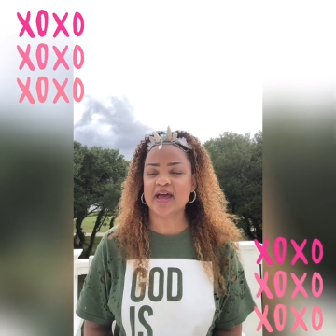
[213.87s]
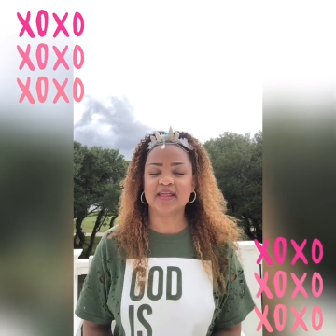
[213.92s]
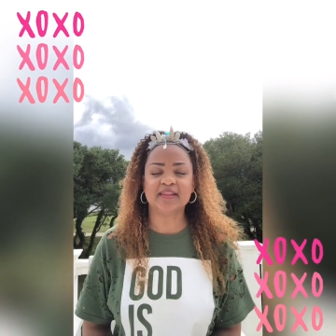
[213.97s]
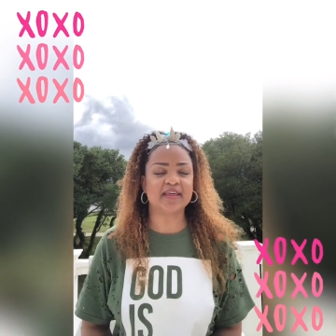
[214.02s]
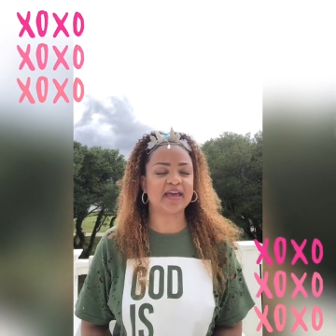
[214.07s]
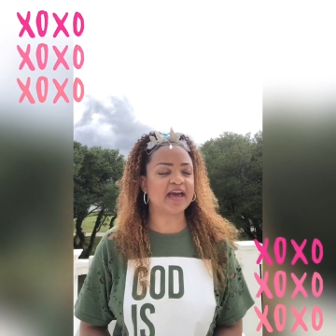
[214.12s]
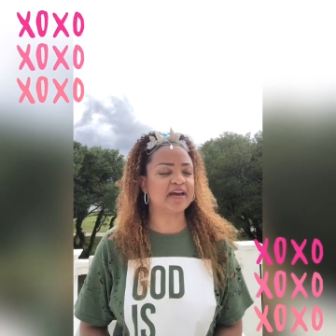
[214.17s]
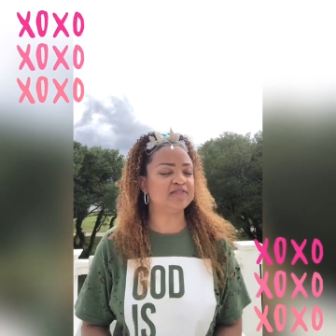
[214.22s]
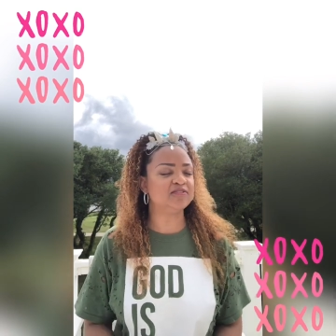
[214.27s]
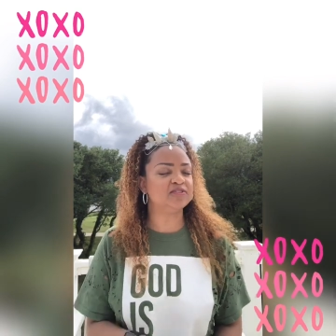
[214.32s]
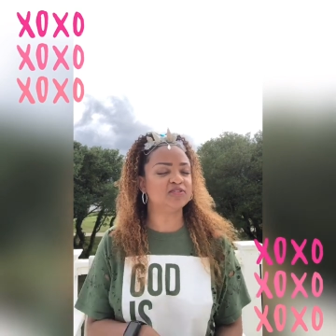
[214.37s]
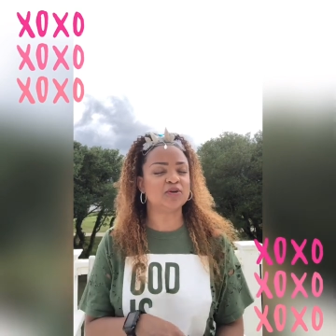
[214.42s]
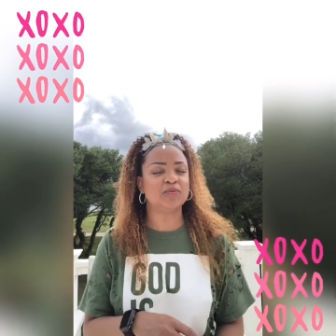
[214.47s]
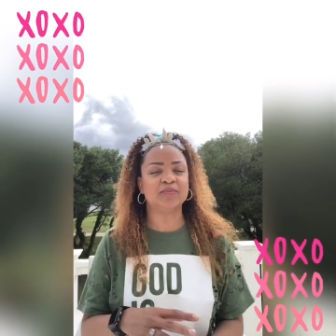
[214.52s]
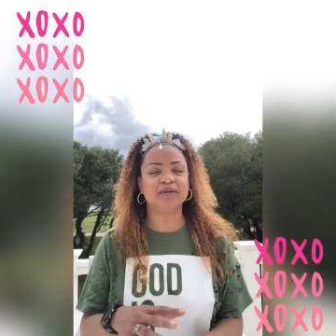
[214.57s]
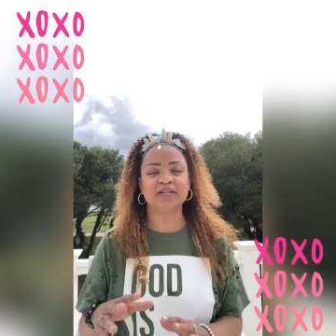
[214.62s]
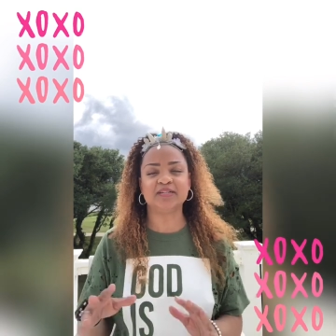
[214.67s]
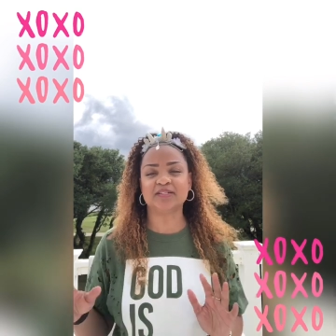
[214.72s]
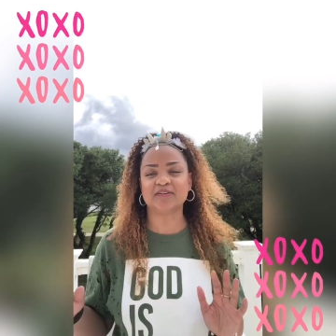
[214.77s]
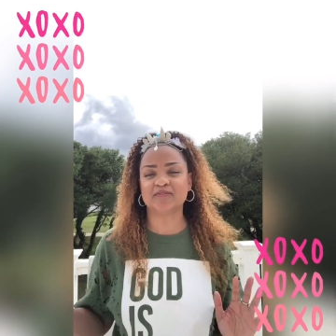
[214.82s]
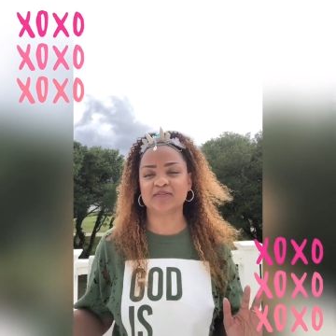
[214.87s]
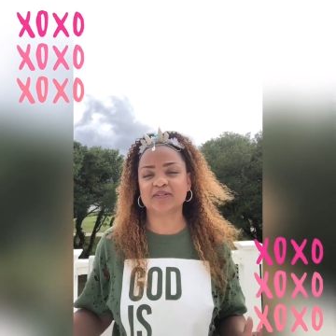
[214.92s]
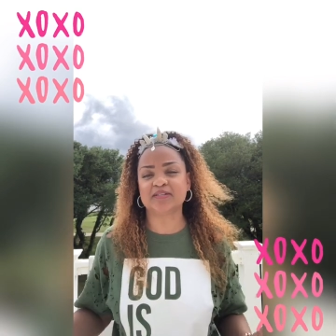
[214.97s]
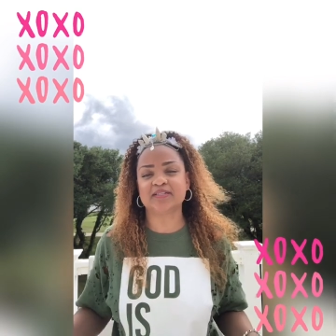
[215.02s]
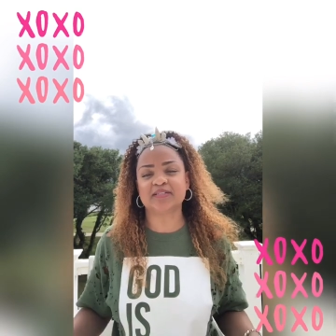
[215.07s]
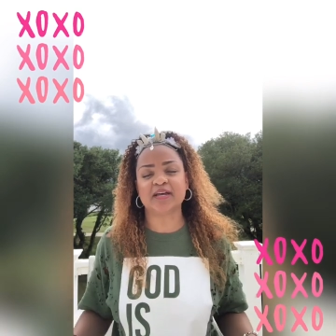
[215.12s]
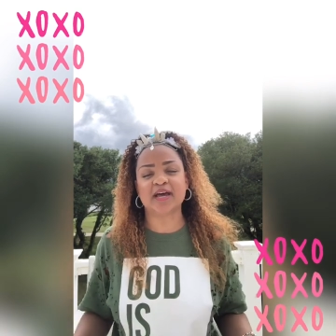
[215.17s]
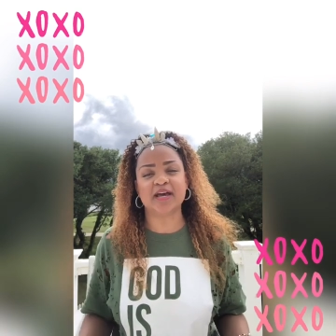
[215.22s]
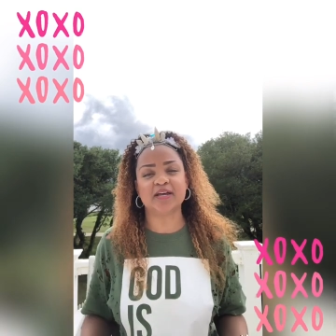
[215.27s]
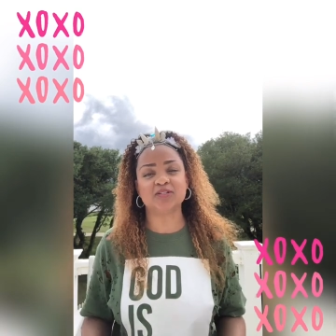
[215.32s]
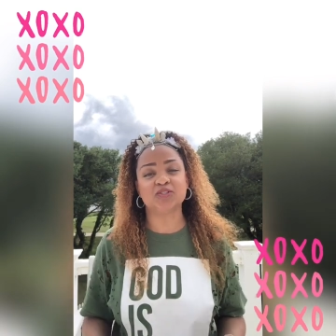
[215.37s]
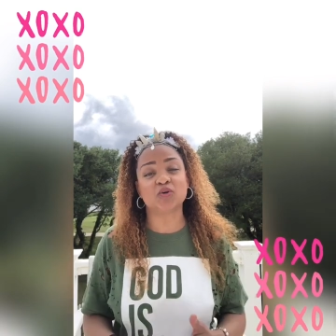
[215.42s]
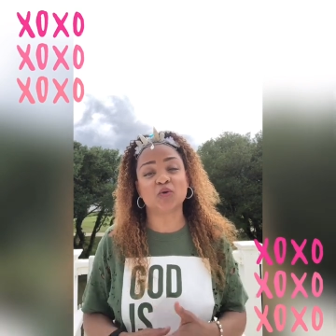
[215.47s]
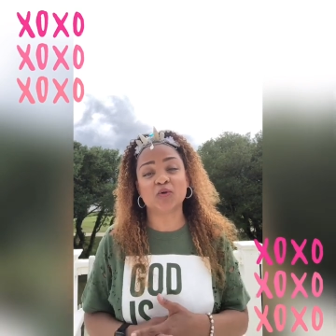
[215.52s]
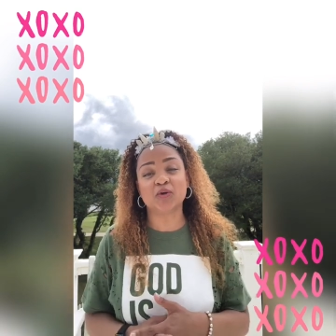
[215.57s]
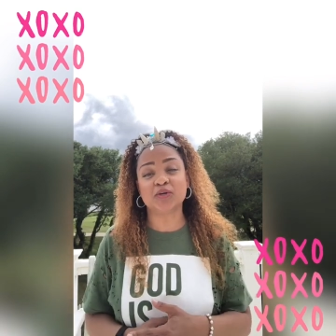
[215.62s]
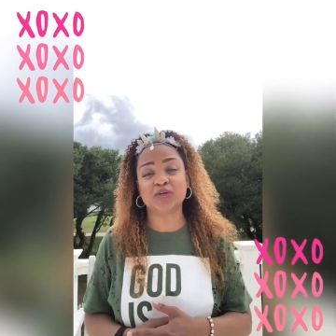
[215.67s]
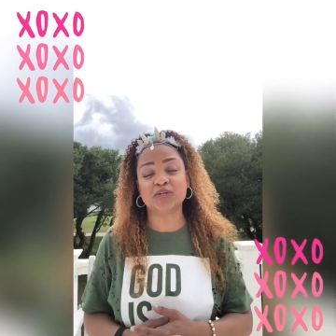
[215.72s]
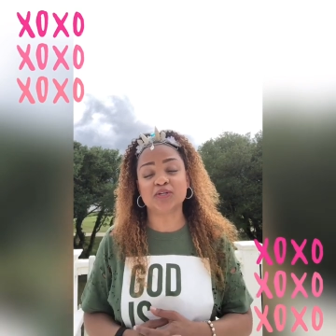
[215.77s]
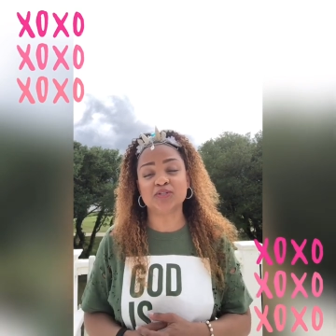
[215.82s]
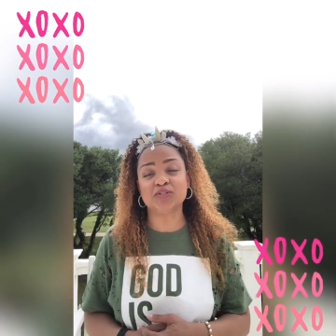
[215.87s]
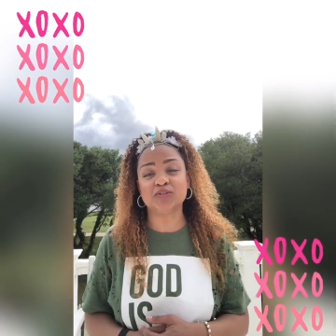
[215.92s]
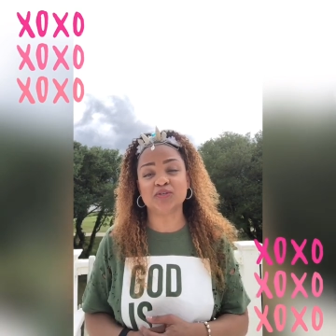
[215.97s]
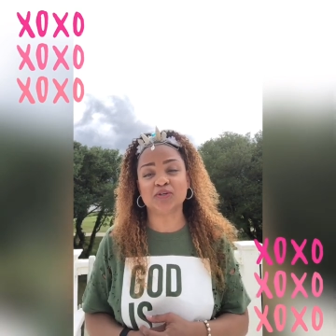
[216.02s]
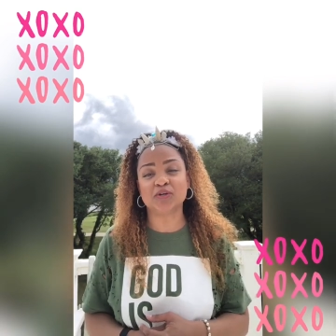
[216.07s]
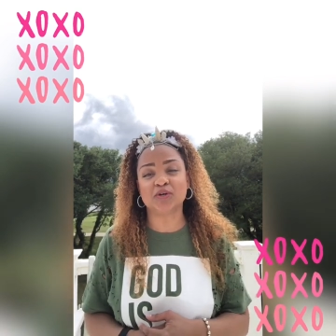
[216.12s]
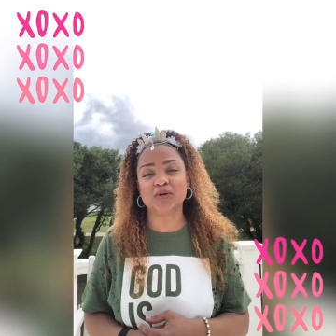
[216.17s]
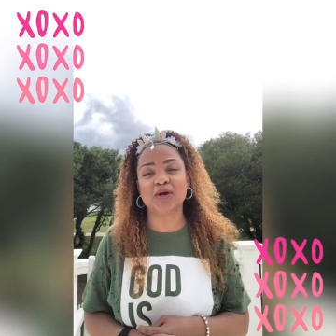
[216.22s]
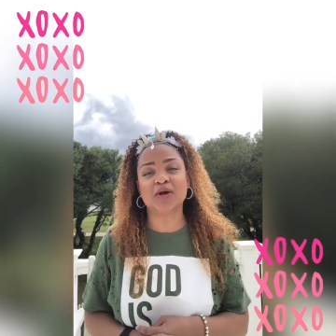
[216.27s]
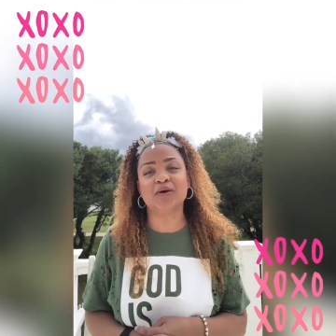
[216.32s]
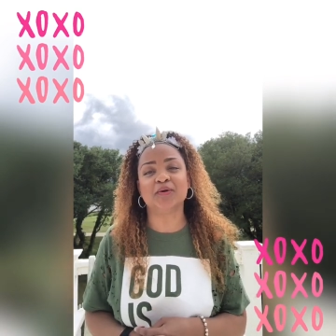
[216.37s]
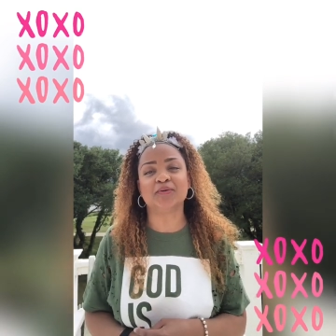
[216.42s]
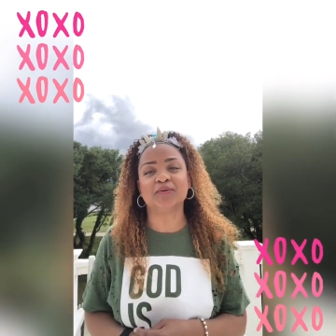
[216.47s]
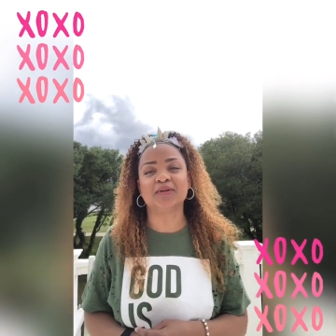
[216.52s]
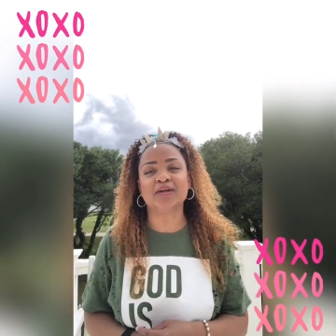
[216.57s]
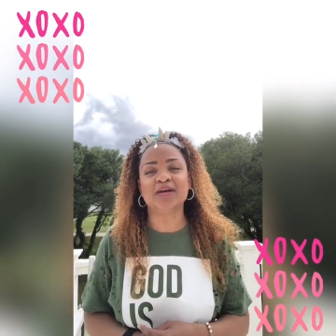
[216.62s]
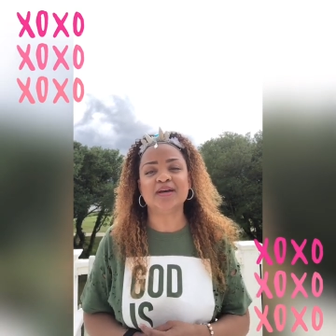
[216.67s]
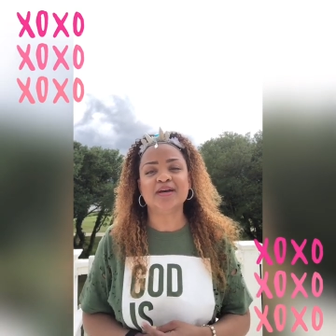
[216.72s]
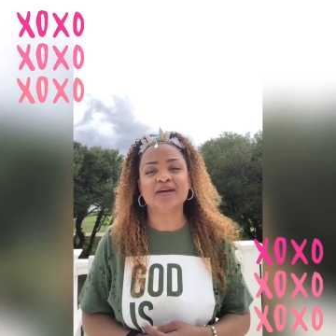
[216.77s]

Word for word: They have so many different designs or you can do your own.